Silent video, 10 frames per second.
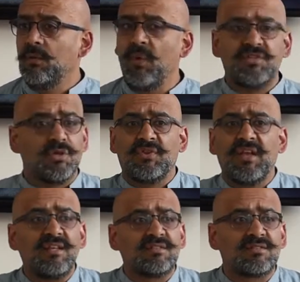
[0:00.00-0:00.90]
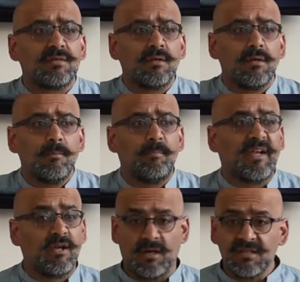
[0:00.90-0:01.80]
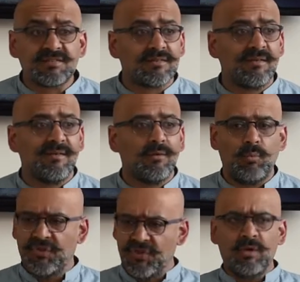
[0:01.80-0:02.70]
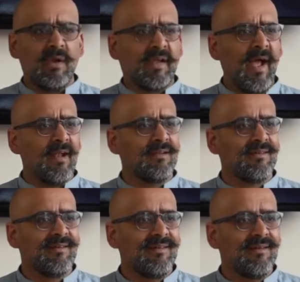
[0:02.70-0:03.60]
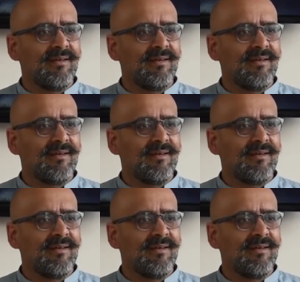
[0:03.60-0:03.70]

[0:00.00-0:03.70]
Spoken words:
We this because we think we can.